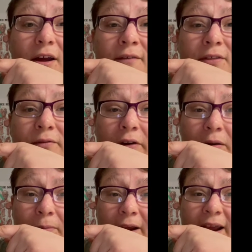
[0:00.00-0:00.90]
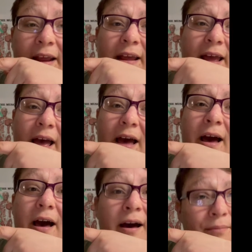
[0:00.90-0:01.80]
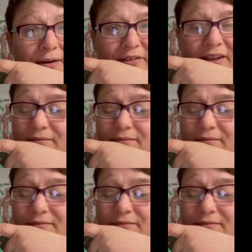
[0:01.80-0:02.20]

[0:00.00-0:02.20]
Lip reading: of the vertebrae above it.